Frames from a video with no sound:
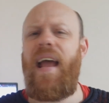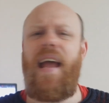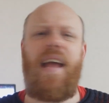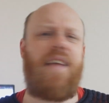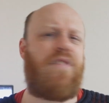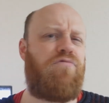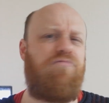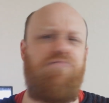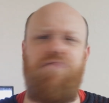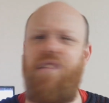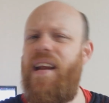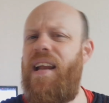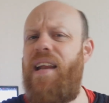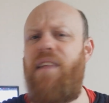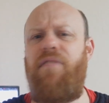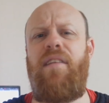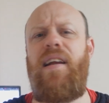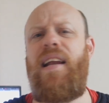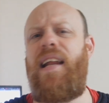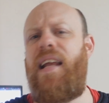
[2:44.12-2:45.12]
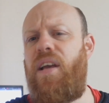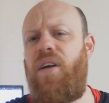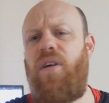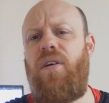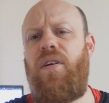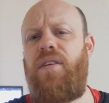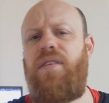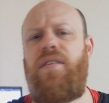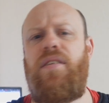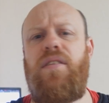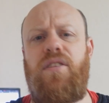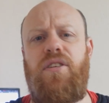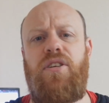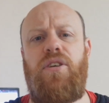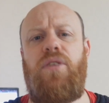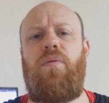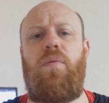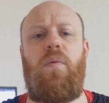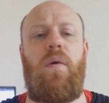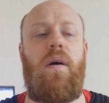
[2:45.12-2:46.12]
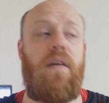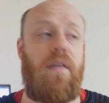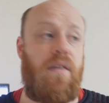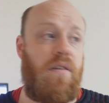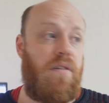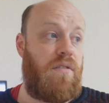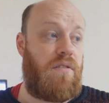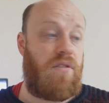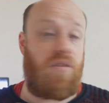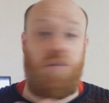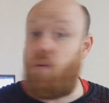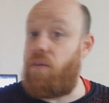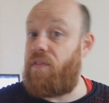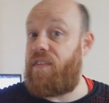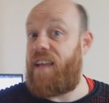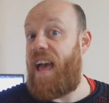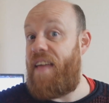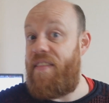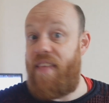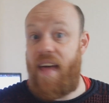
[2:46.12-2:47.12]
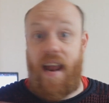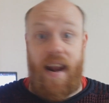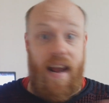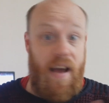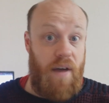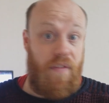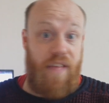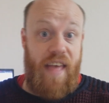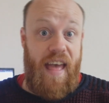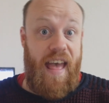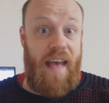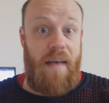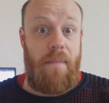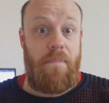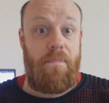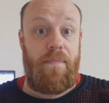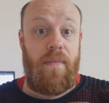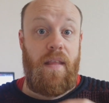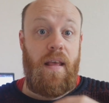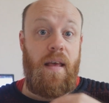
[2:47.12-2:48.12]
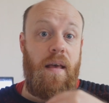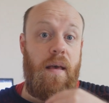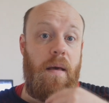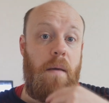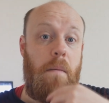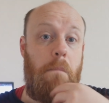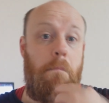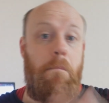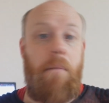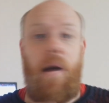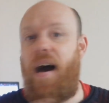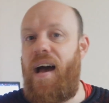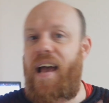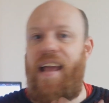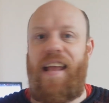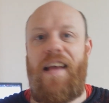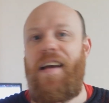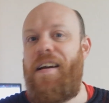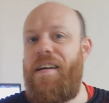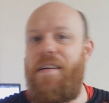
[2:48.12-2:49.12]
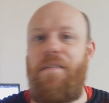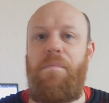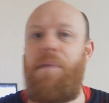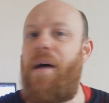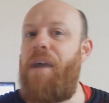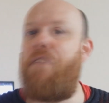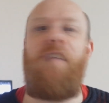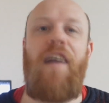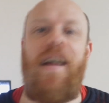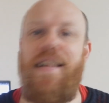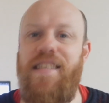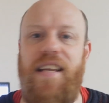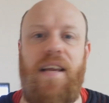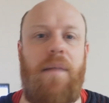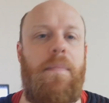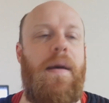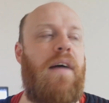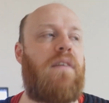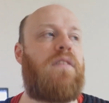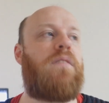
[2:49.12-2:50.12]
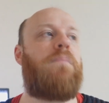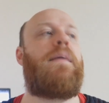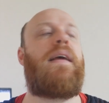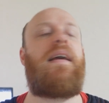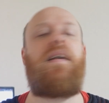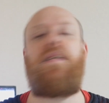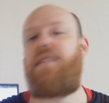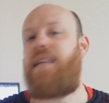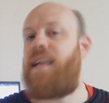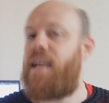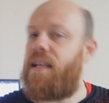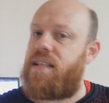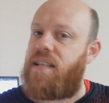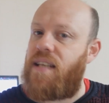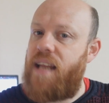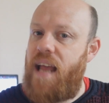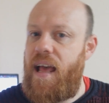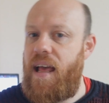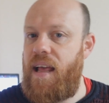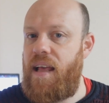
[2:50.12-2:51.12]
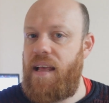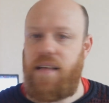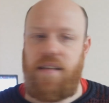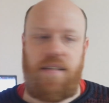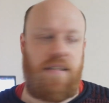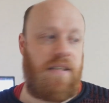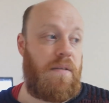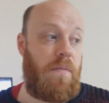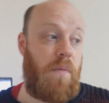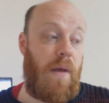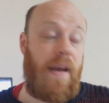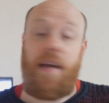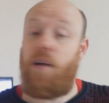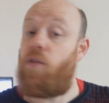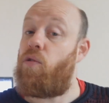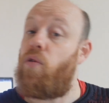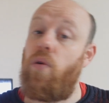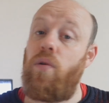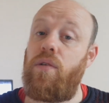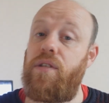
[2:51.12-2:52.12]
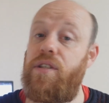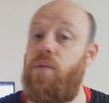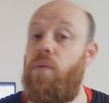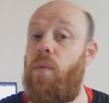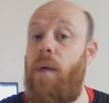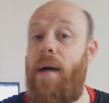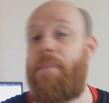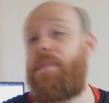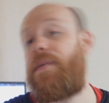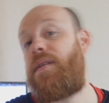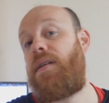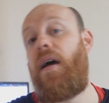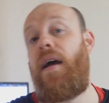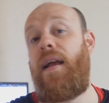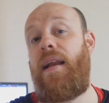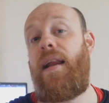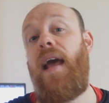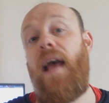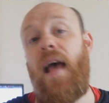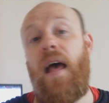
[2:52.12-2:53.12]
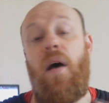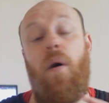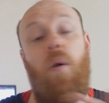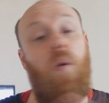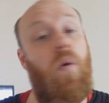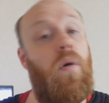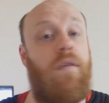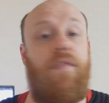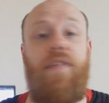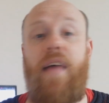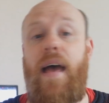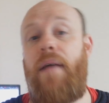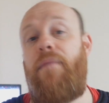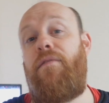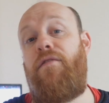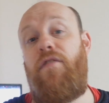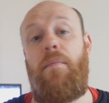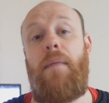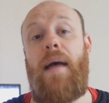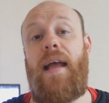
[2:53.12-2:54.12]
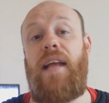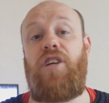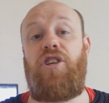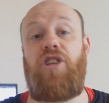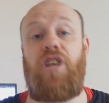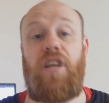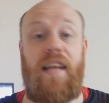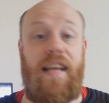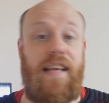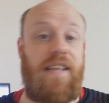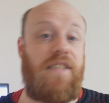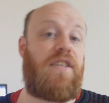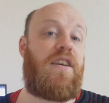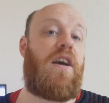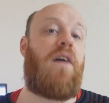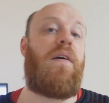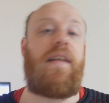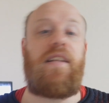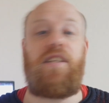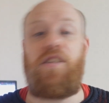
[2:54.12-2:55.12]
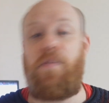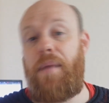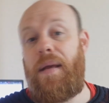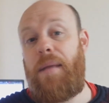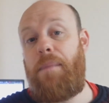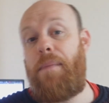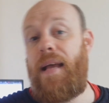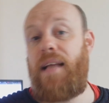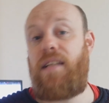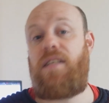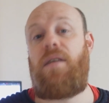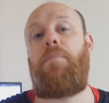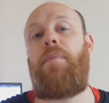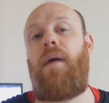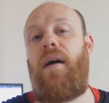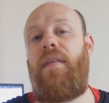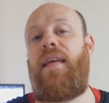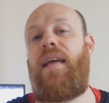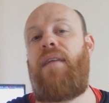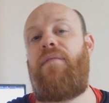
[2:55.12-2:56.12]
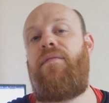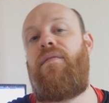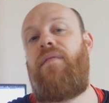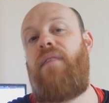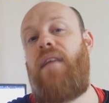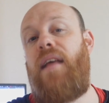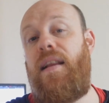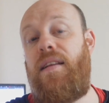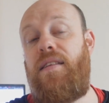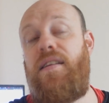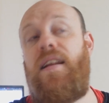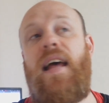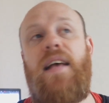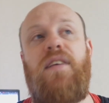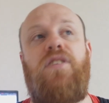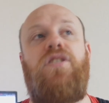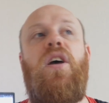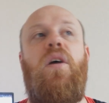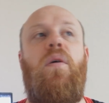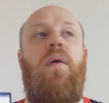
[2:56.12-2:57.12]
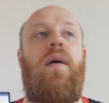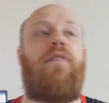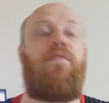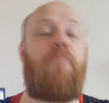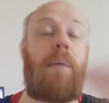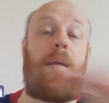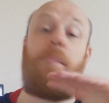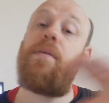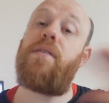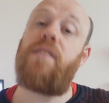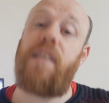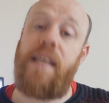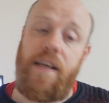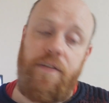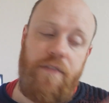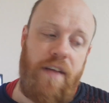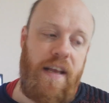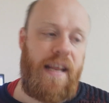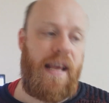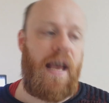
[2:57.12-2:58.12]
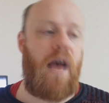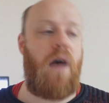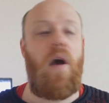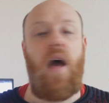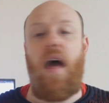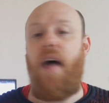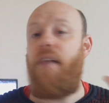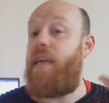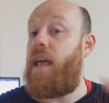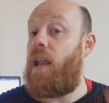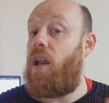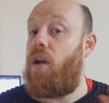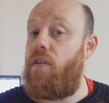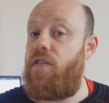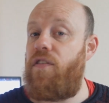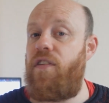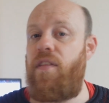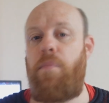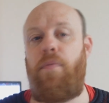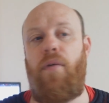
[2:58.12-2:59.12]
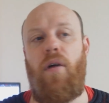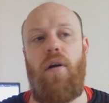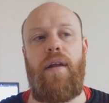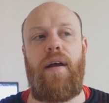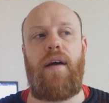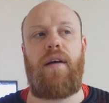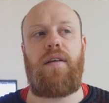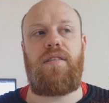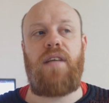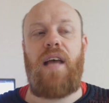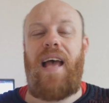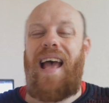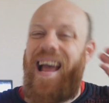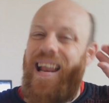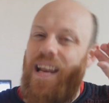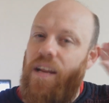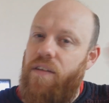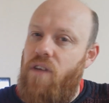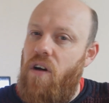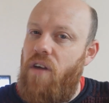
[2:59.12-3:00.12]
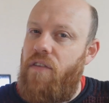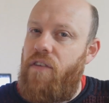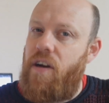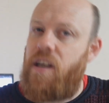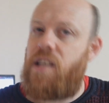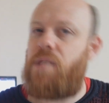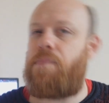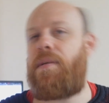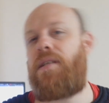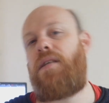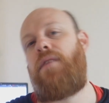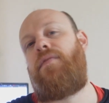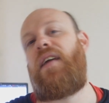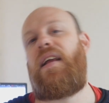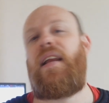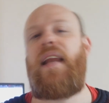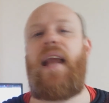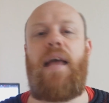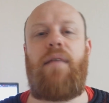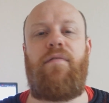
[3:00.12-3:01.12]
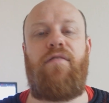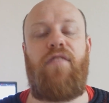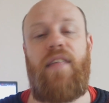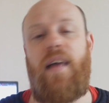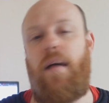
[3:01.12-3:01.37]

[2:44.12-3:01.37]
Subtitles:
it's really, really good to sort of get that out there by writing about it, because the internet is, when it crawls your website, all of that information is going to be picked up by the internet. So if people see your video, they look for the product, and you've got a very specific name for